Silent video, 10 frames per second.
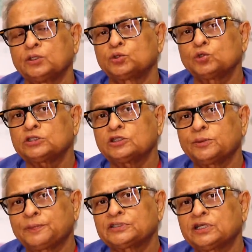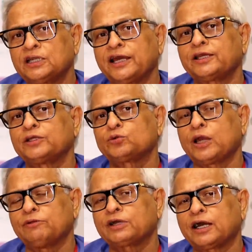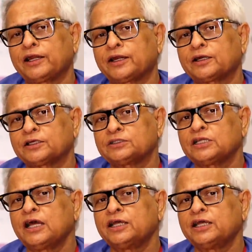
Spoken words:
Those are the patients likely to have a cardiac arrest,